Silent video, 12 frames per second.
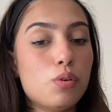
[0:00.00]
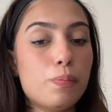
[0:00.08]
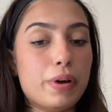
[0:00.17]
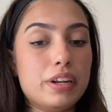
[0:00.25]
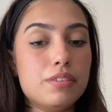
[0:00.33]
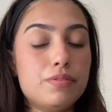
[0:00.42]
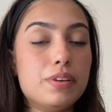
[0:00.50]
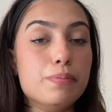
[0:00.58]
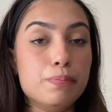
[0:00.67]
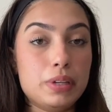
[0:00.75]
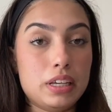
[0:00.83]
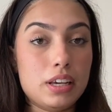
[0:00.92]
benefit
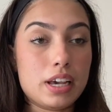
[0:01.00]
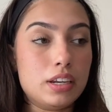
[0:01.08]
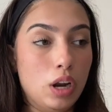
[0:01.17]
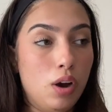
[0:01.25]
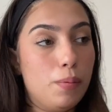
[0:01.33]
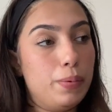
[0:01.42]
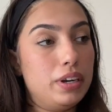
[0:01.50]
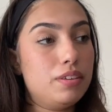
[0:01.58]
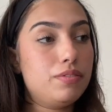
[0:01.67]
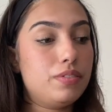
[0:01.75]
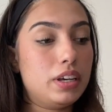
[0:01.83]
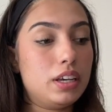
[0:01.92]
me and not
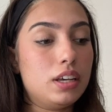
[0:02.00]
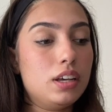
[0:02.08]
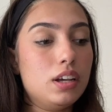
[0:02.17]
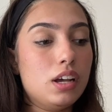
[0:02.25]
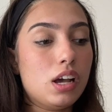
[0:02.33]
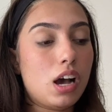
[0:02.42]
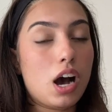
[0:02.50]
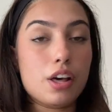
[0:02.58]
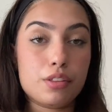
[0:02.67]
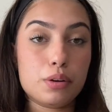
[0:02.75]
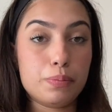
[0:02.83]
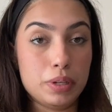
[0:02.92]
benefit
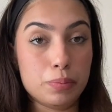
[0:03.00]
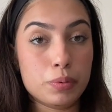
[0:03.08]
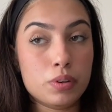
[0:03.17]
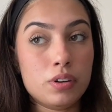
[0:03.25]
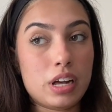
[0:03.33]
other people.